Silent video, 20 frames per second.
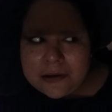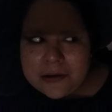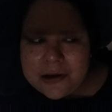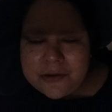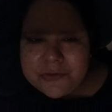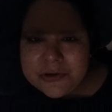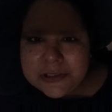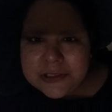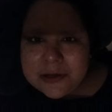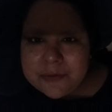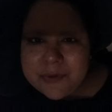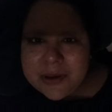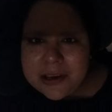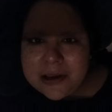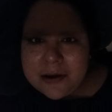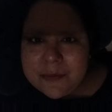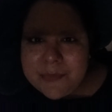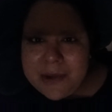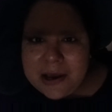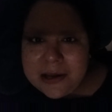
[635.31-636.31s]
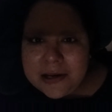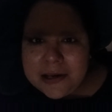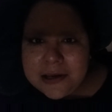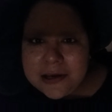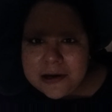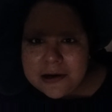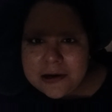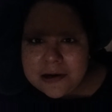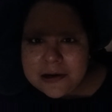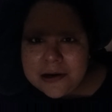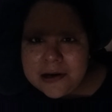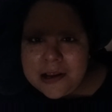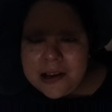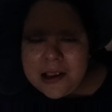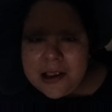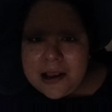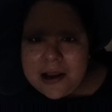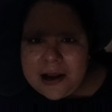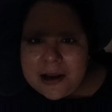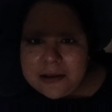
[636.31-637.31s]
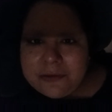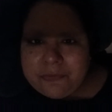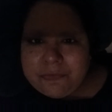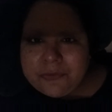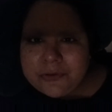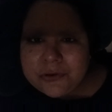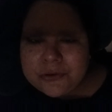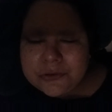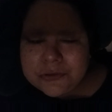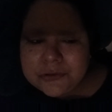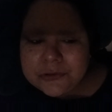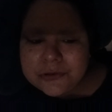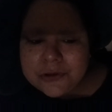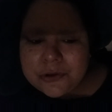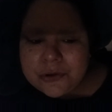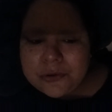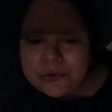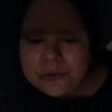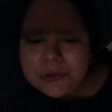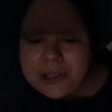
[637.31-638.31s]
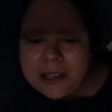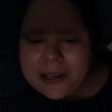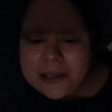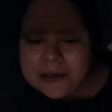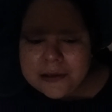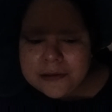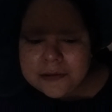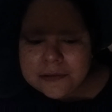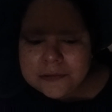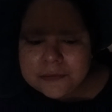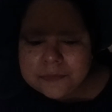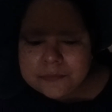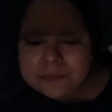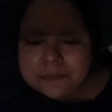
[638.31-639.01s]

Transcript: every time I come out of here, I feel so like